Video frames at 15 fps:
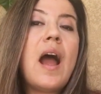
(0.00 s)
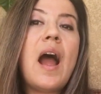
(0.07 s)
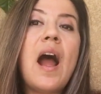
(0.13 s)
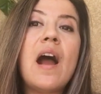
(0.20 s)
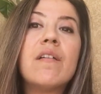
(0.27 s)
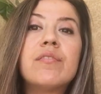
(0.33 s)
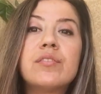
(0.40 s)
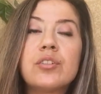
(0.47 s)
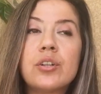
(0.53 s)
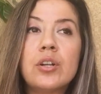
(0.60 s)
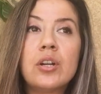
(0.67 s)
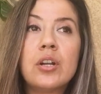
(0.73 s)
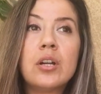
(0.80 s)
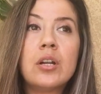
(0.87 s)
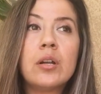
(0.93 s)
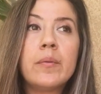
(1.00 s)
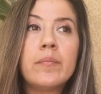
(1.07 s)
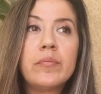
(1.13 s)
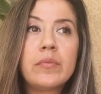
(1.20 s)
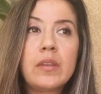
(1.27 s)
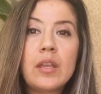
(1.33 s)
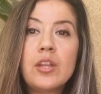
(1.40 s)
After
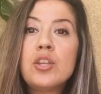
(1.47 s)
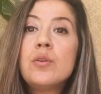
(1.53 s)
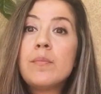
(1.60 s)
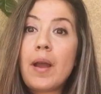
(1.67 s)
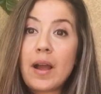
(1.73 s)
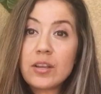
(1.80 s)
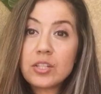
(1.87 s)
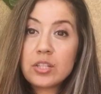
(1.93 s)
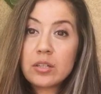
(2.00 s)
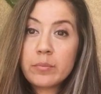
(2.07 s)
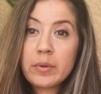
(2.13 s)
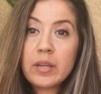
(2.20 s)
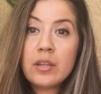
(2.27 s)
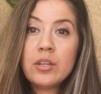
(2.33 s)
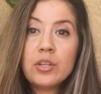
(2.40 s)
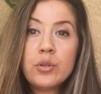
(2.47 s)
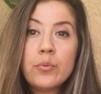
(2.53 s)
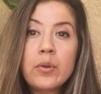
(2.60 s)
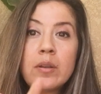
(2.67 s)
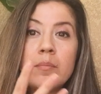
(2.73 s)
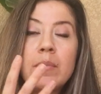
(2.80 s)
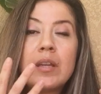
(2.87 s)
you masturbate, you
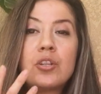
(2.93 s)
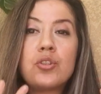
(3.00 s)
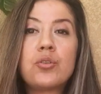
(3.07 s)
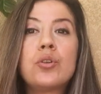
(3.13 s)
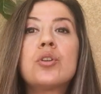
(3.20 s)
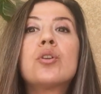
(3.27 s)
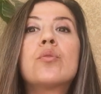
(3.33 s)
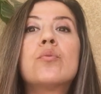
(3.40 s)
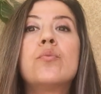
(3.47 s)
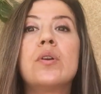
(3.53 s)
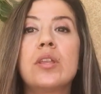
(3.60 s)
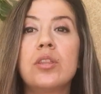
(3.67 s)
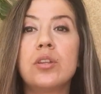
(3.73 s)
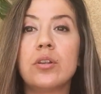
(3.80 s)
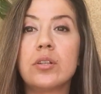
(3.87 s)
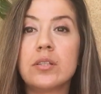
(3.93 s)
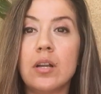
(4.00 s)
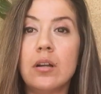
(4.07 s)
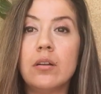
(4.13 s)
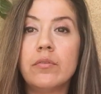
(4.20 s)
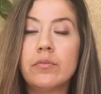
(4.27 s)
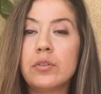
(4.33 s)
want to make sure you're with
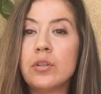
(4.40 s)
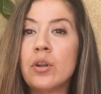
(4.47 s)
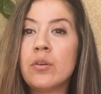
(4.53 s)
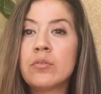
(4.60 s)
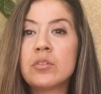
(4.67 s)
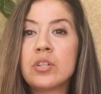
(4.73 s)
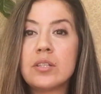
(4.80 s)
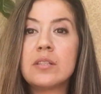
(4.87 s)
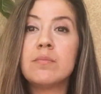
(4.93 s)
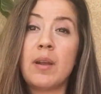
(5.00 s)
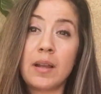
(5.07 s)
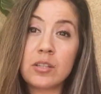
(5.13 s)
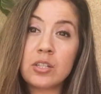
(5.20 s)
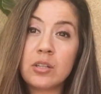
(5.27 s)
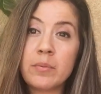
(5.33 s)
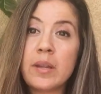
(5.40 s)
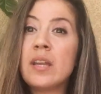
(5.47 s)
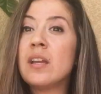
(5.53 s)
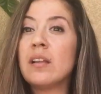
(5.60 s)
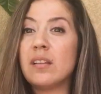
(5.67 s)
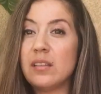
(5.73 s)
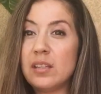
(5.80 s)
yourself. You don't just
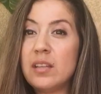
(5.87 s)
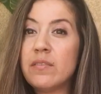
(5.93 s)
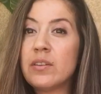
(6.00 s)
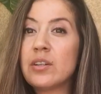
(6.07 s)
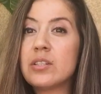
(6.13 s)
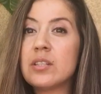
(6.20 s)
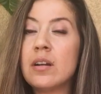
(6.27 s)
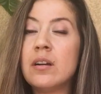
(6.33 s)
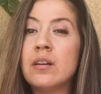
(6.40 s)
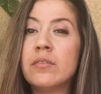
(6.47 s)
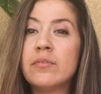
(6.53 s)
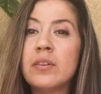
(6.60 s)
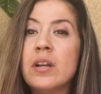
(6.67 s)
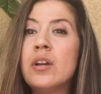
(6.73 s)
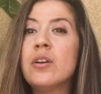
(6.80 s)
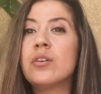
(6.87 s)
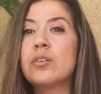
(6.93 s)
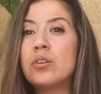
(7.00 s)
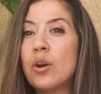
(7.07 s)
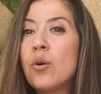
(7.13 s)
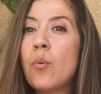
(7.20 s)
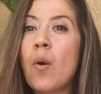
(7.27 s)
masturbate, leave yourself,
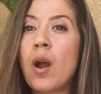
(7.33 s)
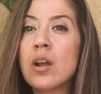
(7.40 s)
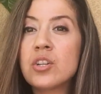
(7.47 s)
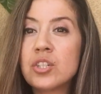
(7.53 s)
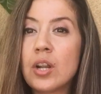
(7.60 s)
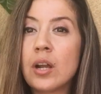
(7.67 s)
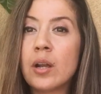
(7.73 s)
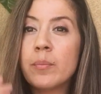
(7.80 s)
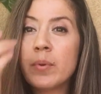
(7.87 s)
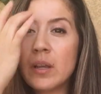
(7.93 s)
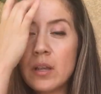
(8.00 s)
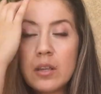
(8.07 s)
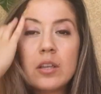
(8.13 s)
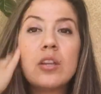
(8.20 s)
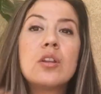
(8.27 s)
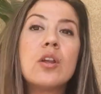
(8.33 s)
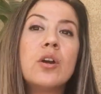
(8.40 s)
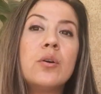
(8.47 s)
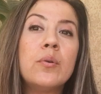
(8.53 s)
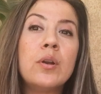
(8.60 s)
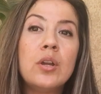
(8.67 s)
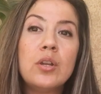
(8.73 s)
go wash up. You
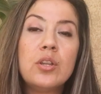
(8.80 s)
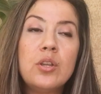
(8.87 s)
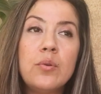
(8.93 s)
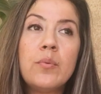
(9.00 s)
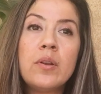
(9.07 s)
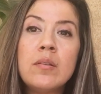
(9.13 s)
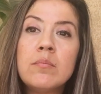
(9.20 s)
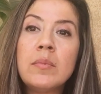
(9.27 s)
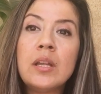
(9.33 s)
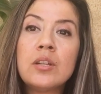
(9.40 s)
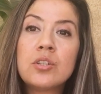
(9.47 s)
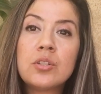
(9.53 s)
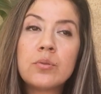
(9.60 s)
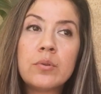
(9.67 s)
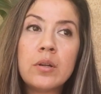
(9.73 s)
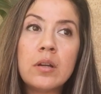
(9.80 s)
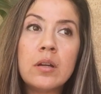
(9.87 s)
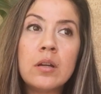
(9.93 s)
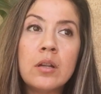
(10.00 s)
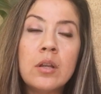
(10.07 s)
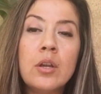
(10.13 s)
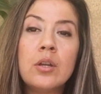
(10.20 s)
know, you want to make
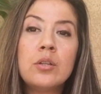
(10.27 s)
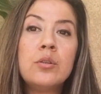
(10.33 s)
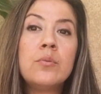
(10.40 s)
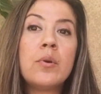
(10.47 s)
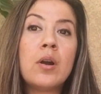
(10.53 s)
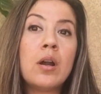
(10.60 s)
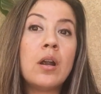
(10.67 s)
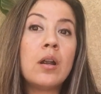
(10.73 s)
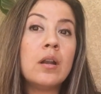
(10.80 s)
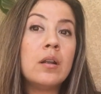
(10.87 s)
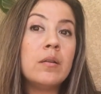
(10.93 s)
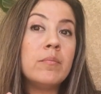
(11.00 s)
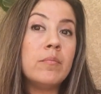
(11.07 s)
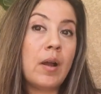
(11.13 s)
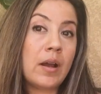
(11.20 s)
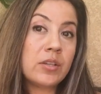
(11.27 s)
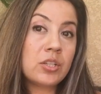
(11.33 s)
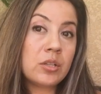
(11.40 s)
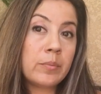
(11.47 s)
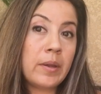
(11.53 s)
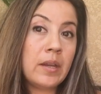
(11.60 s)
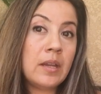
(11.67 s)
sure you are
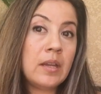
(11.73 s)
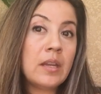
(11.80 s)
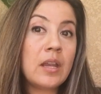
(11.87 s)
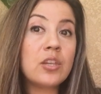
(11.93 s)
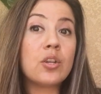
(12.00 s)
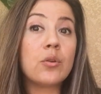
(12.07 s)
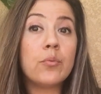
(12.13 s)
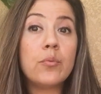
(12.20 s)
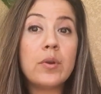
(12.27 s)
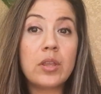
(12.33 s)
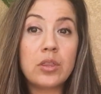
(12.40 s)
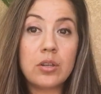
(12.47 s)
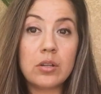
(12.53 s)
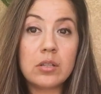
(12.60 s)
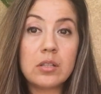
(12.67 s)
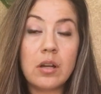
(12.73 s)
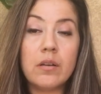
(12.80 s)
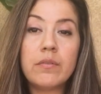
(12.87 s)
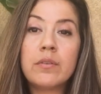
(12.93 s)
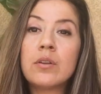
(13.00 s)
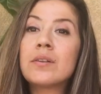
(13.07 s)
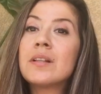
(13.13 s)
masturbating and you're with
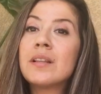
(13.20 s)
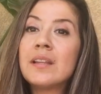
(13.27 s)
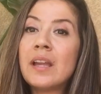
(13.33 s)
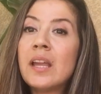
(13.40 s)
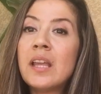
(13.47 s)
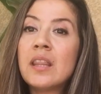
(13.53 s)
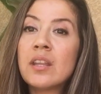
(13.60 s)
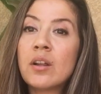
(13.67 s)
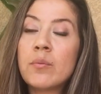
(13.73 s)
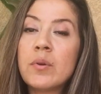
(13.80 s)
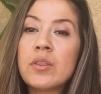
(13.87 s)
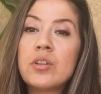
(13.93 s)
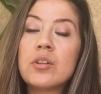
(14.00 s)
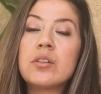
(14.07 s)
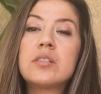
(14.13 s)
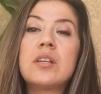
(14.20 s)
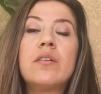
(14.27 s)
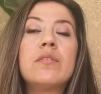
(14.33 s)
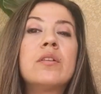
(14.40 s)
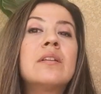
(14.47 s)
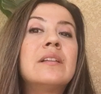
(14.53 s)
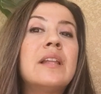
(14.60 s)
yourself. You're laying there with
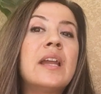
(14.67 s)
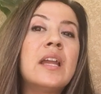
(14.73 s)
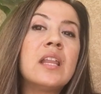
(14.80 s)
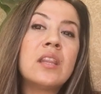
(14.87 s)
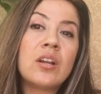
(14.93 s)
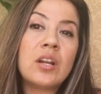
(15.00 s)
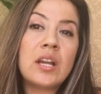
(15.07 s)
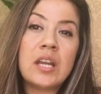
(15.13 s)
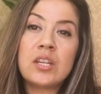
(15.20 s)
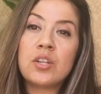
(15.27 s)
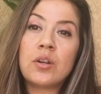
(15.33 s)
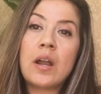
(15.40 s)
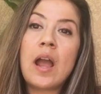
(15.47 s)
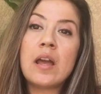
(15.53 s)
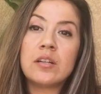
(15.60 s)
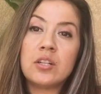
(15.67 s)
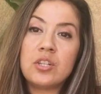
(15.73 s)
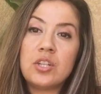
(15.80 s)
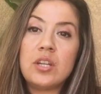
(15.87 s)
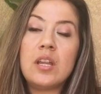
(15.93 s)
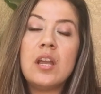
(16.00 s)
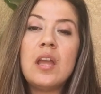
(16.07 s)
yourself. You're laying there in your
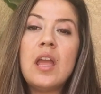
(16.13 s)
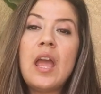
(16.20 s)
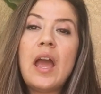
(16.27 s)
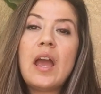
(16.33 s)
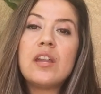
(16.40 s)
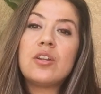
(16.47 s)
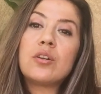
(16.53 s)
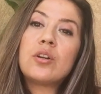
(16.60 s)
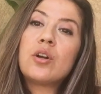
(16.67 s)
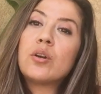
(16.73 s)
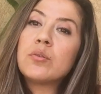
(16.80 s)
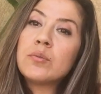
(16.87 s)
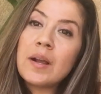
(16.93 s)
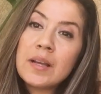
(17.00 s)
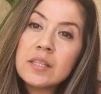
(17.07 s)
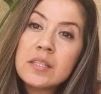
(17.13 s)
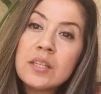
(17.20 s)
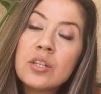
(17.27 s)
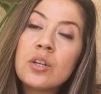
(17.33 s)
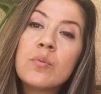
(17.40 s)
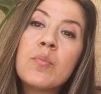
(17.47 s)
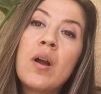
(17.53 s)
energy, and you're
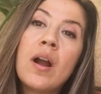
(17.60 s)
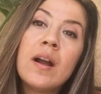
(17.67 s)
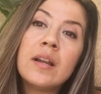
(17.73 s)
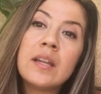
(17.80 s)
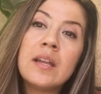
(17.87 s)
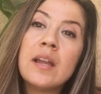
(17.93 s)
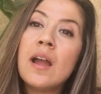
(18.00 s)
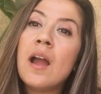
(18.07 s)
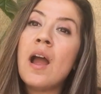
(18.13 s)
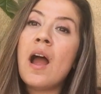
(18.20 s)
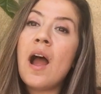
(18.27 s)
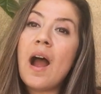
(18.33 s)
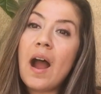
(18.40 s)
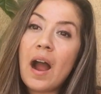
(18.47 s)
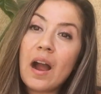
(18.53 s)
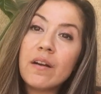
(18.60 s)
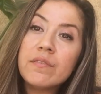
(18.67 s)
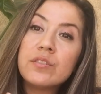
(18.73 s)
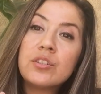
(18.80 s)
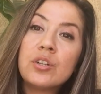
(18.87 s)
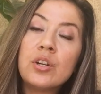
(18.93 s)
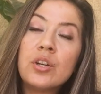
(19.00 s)
caressing your body
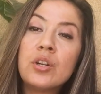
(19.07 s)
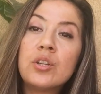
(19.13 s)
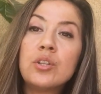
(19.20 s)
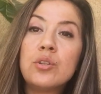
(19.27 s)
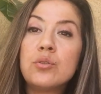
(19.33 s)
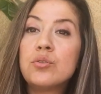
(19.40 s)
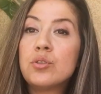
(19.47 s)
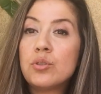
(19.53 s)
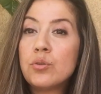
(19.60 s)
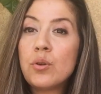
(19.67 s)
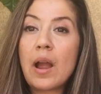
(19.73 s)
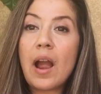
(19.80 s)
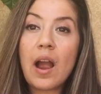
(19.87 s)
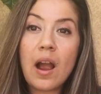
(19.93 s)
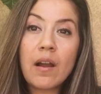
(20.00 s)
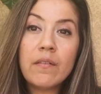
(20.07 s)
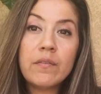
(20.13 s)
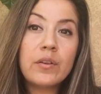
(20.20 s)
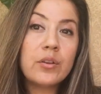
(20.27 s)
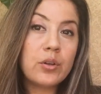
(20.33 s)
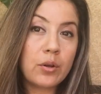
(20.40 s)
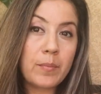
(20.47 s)
after you do have
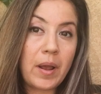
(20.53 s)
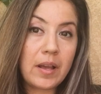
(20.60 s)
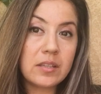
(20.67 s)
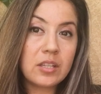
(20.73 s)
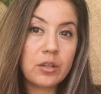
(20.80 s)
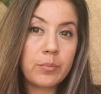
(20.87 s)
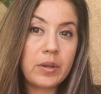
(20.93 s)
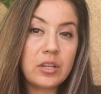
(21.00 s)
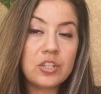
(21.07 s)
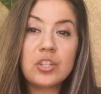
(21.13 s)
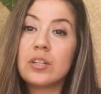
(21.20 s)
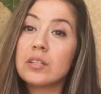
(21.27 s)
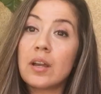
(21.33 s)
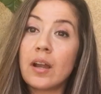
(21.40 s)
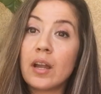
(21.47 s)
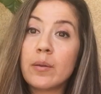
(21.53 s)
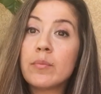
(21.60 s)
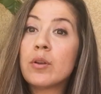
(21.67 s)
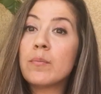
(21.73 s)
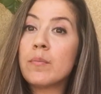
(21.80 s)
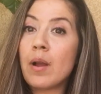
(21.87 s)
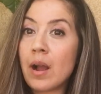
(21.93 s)
your masturbation time,
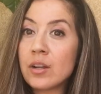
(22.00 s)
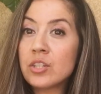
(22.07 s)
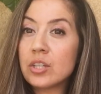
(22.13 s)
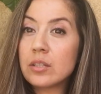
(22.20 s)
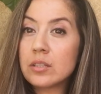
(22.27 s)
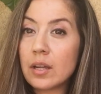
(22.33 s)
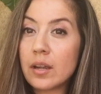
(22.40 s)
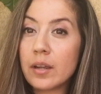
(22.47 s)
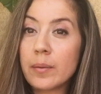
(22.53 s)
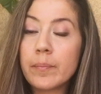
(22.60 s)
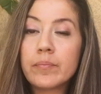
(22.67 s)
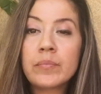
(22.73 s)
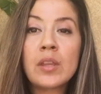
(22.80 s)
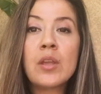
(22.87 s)
your magic time.